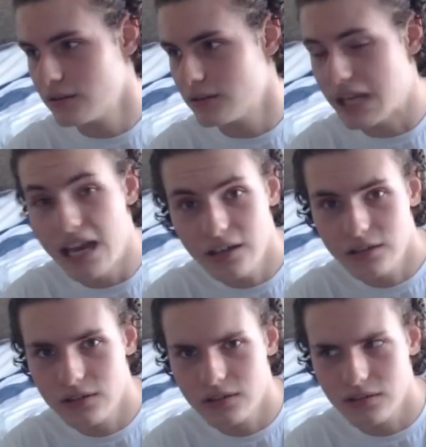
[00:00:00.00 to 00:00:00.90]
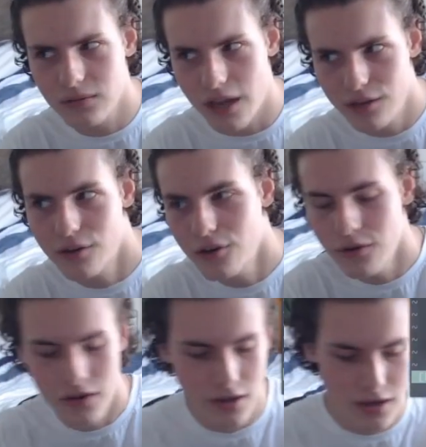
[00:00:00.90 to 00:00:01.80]
text editor,
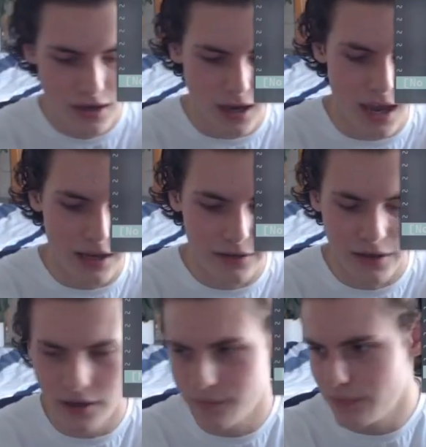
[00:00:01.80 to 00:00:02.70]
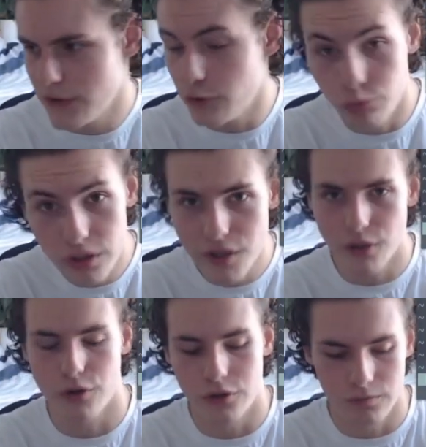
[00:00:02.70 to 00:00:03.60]
and um, if you really
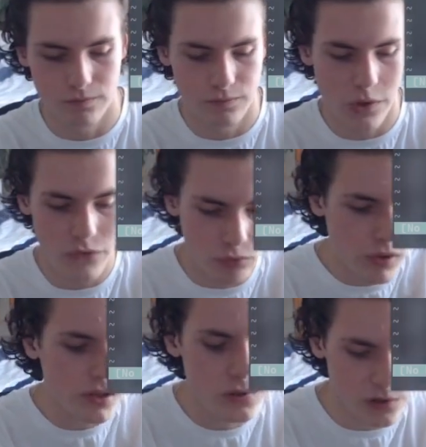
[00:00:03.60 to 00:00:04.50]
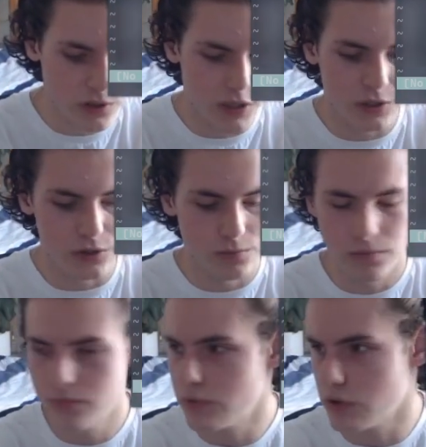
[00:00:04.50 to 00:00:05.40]
learn it, if you really learn it, and you
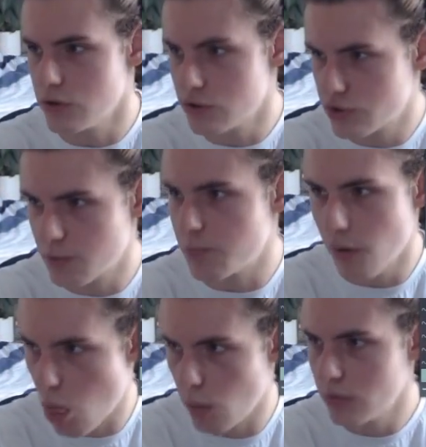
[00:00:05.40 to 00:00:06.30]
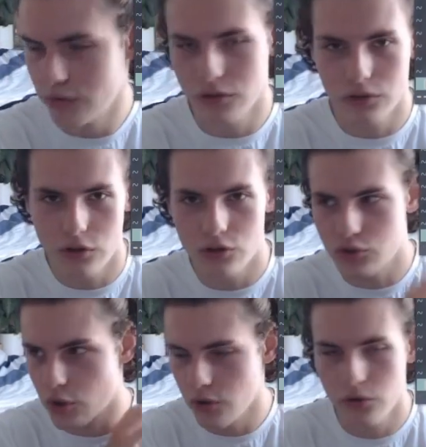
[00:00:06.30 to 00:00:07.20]
you know you can just you know you can just
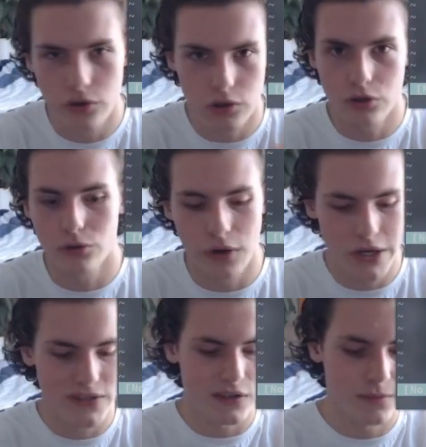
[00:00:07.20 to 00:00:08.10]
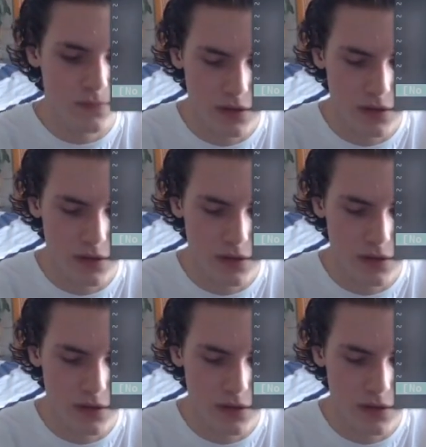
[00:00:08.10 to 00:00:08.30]
go crazy.